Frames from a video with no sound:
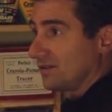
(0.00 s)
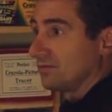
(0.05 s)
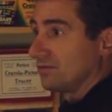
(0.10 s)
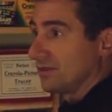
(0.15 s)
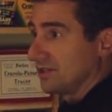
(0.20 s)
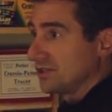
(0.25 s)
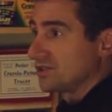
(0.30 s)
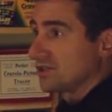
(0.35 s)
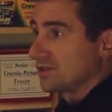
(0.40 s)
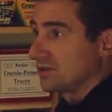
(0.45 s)
the
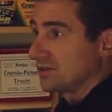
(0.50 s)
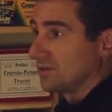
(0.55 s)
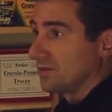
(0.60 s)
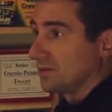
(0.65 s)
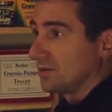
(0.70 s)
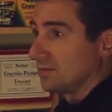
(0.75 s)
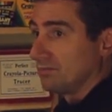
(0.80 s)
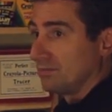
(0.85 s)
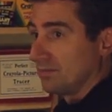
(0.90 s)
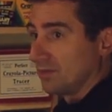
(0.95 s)

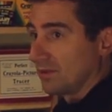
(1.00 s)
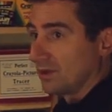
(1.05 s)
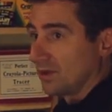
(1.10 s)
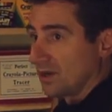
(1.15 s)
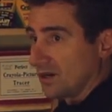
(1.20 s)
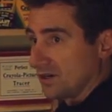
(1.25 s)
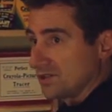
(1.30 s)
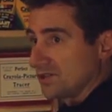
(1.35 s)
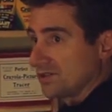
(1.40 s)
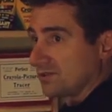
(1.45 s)
original
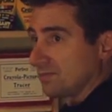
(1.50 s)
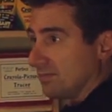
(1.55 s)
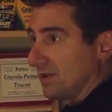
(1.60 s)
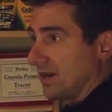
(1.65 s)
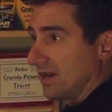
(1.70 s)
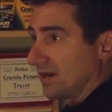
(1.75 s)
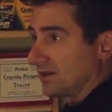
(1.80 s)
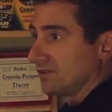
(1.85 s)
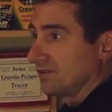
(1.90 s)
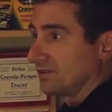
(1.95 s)
largest
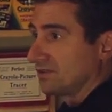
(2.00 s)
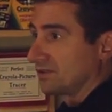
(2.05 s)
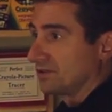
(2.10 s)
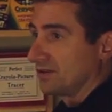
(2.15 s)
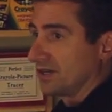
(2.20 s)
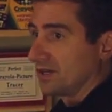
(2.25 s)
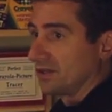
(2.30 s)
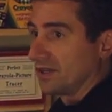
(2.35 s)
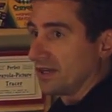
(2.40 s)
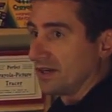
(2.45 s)
boxes
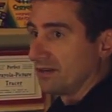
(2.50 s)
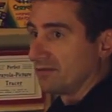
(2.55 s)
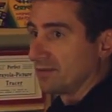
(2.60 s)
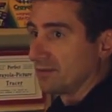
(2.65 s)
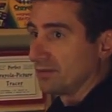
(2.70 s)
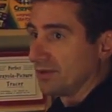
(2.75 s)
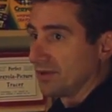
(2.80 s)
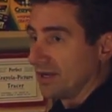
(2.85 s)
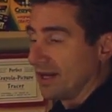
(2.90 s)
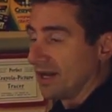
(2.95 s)
Crayola
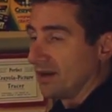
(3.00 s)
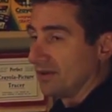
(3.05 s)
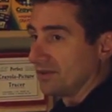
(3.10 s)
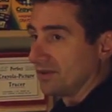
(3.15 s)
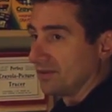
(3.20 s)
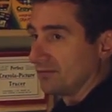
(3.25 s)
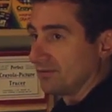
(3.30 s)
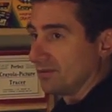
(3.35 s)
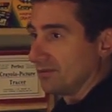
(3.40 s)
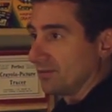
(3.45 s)
ever put
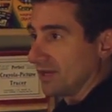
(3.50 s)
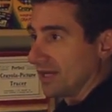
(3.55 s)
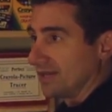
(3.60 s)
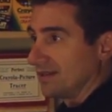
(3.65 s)
out. They're from